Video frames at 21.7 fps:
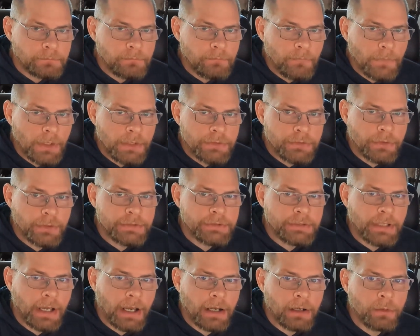So the
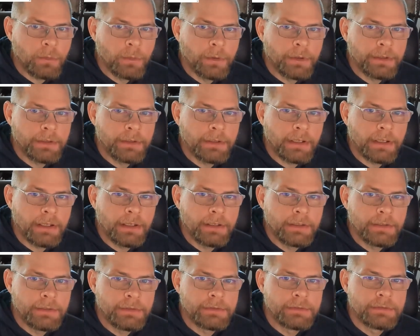stock one
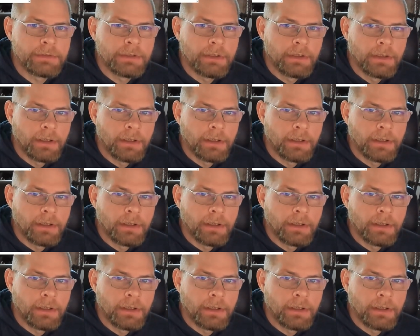is